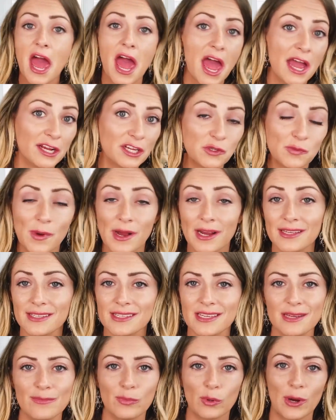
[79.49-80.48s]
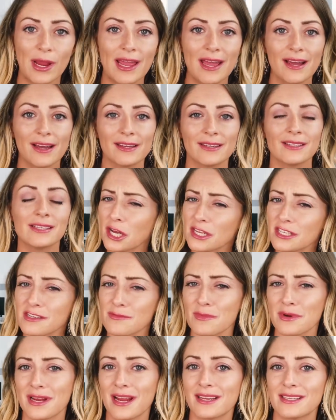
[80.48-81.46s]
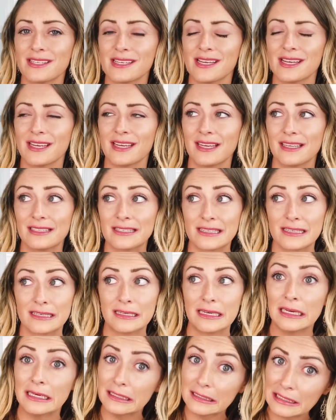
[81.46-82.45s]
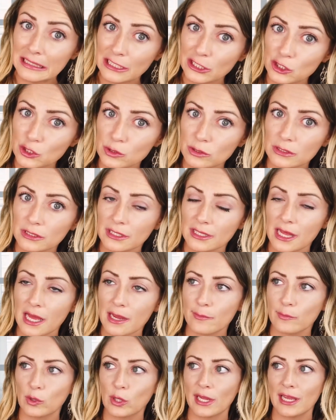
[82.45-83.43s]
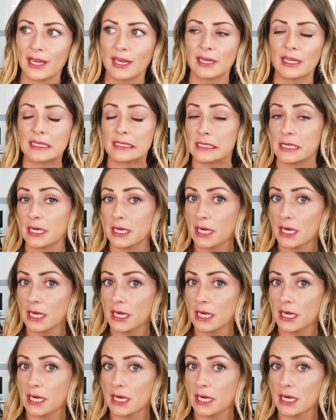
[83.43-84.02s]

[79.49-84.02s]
XYZ brand, customer gets it, it's not actually that brand, it's a